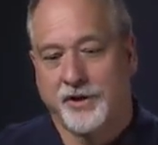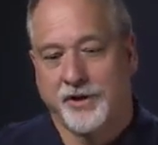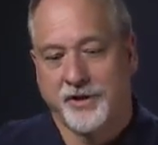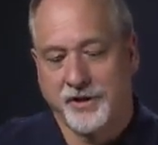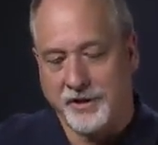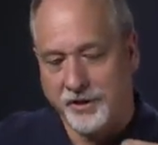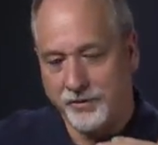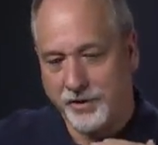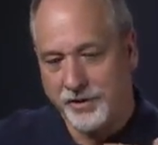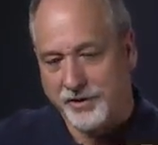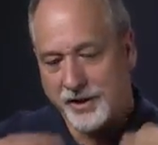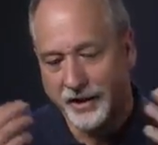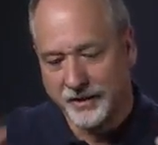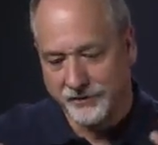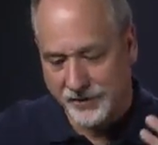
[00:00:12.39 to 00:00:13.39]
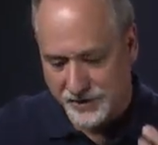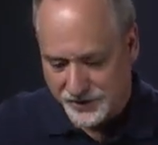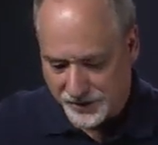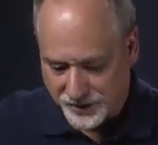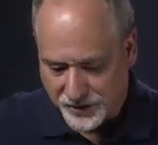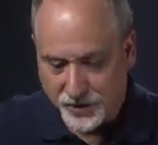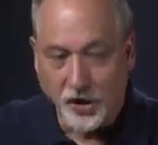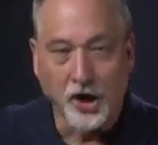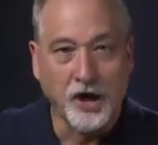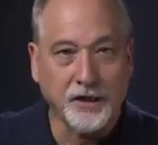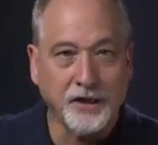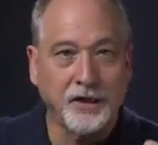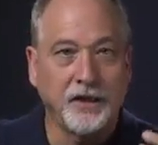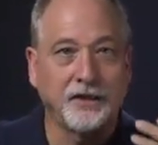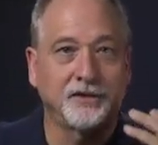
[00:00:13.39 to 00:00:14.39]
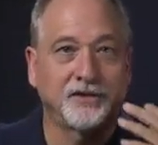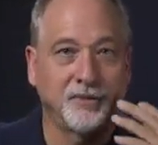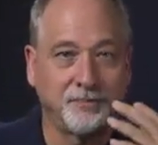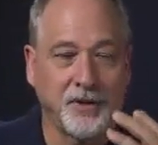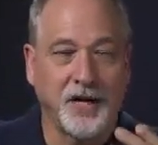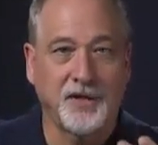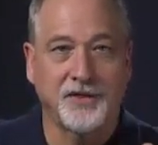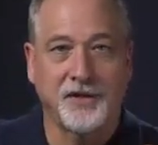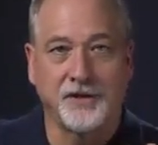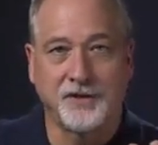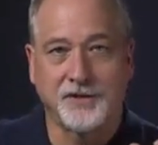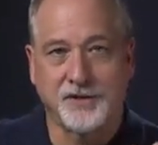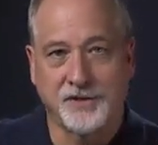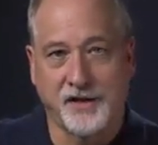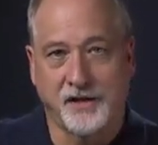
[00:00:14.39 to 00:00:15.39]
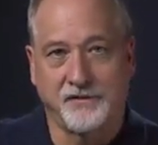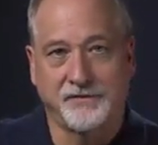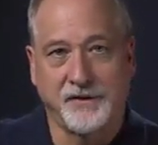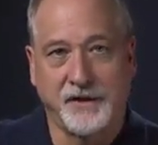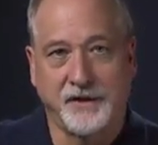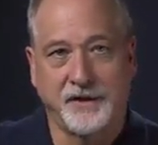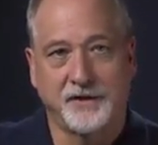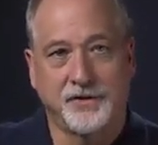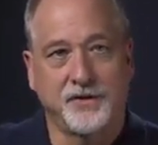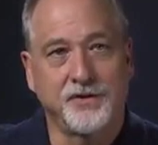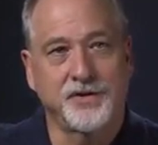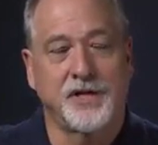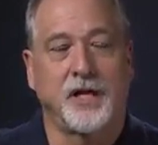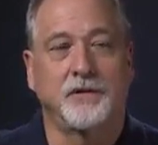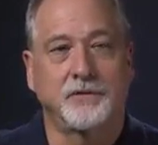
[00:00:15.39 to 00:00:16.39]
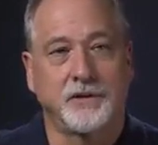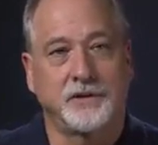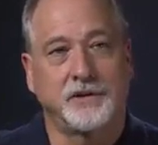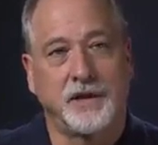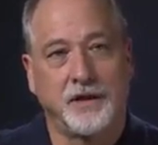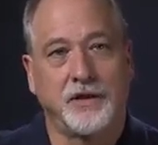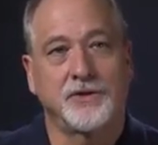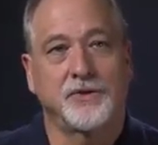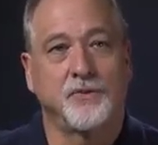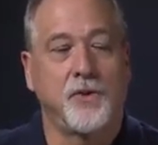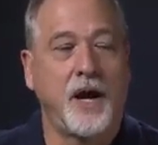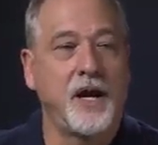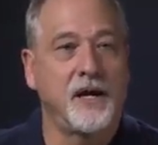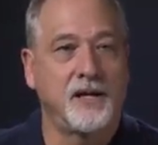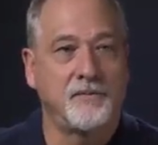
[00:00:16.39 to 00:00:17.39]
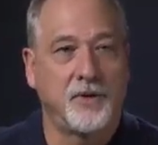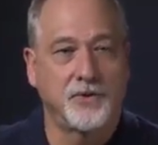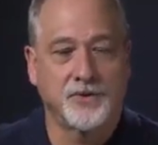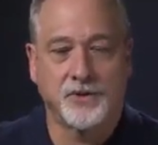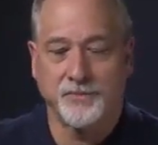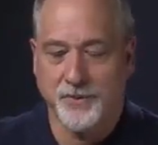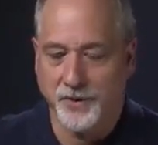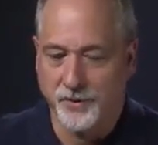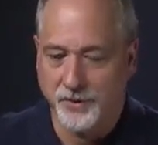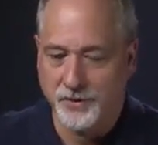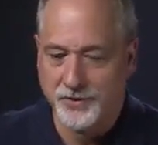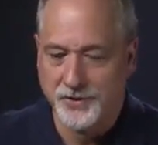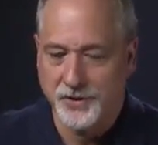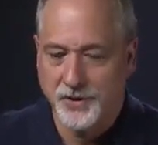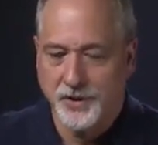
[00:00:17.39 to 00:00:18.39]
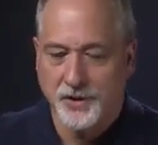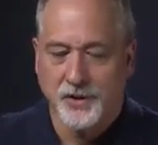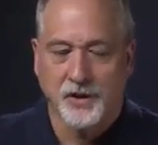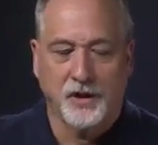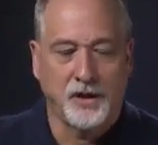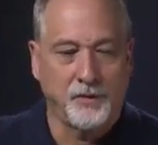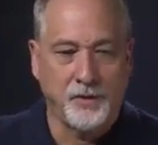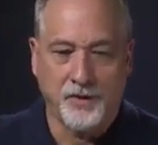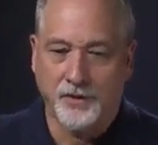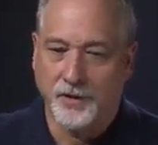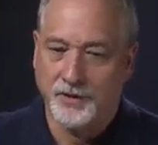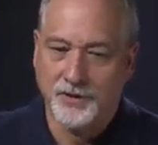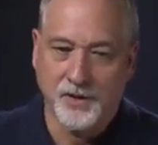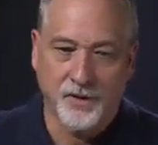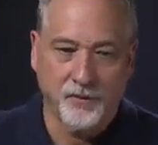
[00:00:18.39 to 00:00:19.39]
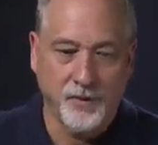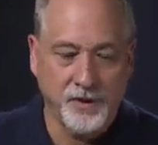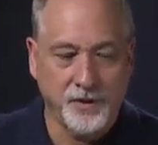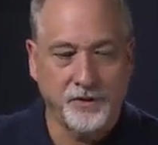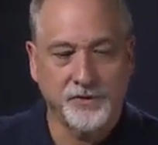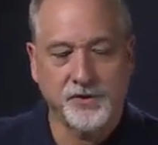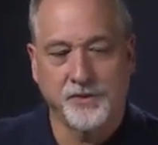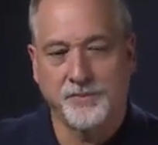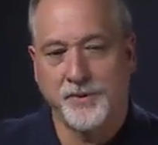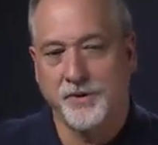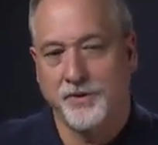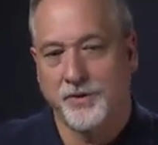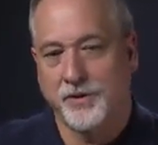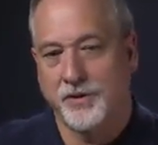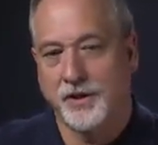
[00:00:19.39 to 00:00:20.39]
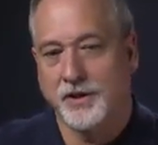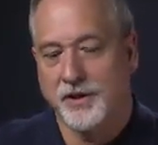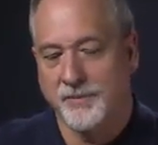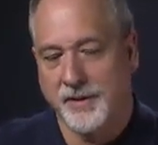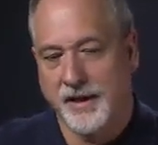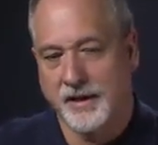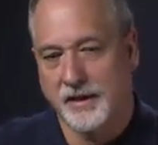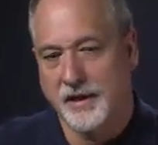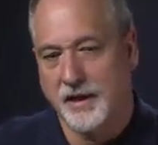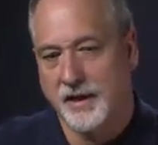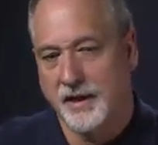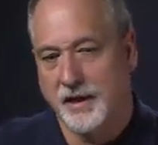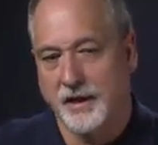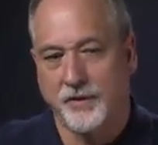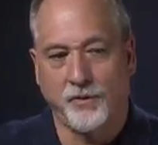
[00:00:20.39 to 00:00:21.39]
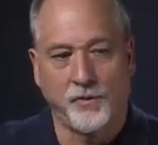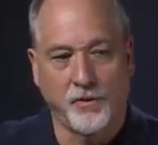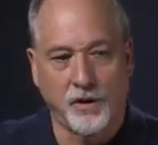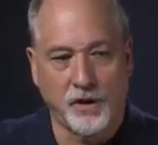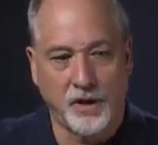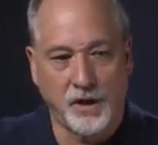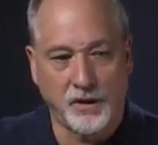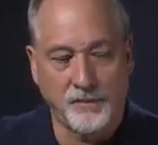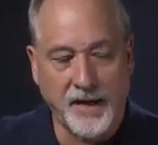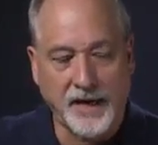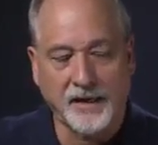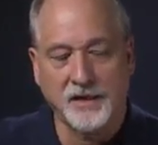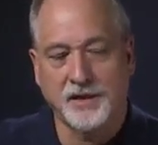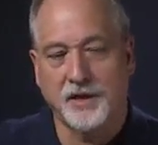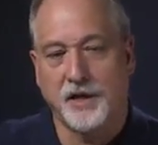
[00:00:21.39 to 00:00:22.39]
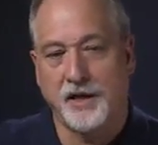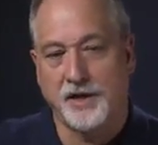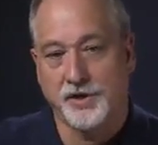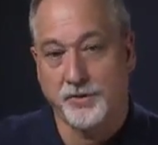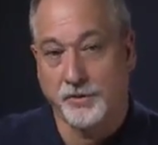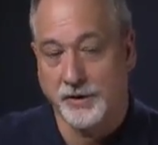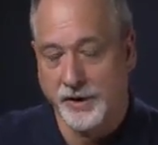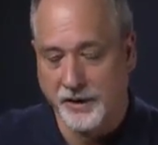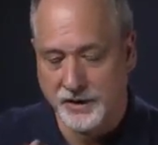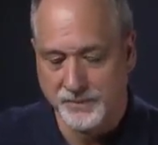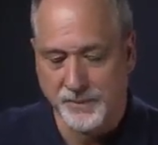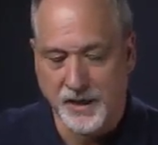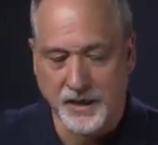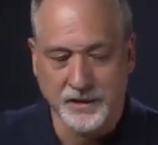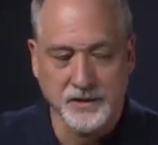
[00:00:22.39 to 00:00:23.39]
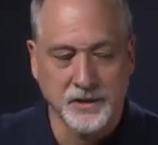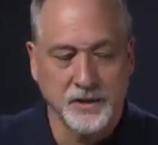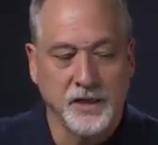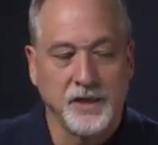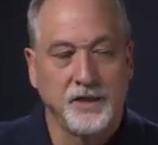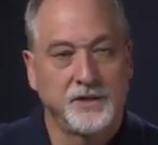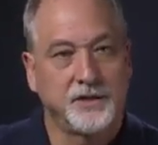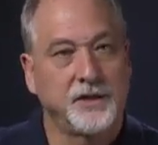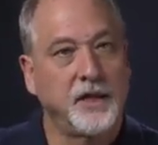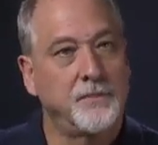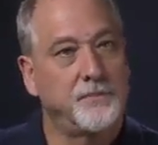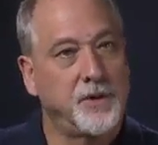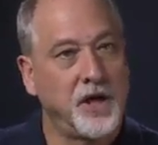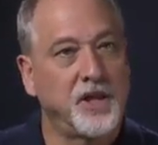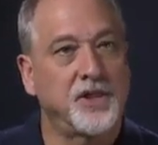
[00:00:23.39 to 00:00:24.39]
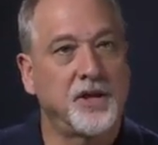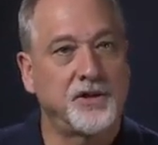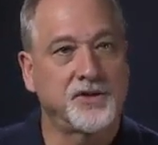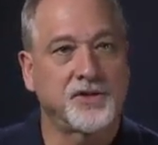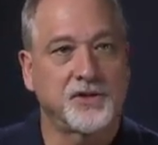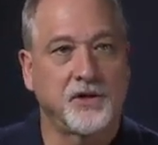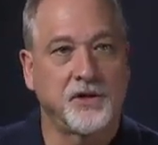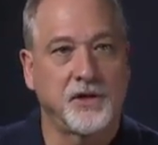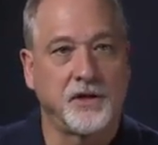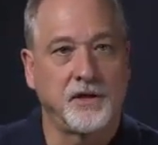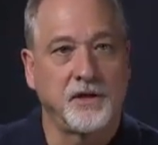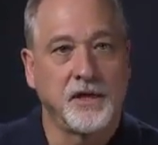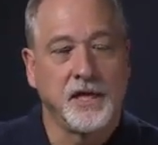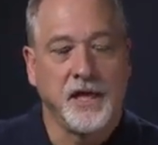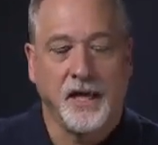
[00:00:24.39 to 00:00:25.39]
And you can think of this as talking to Python itself. And it turns out that there is a way on most computers, uh, whether it's a Windows computer in command line or a Macintosh or Linux box, to get Python started.